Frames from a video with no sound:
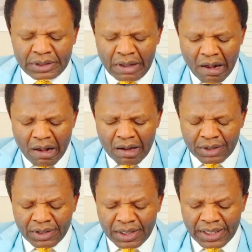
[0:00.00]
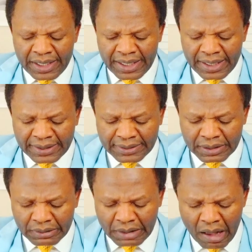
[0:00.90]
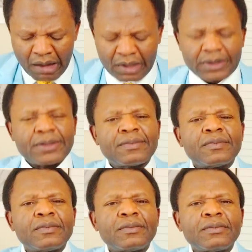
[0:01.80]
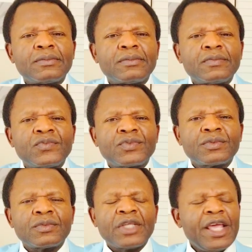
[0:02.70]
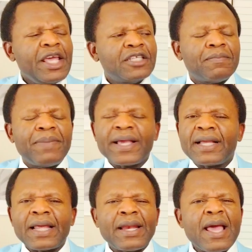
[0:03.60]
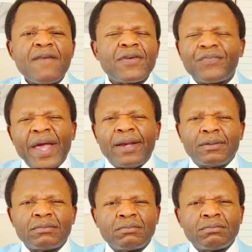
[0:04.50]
God is God. He is bigger than everything.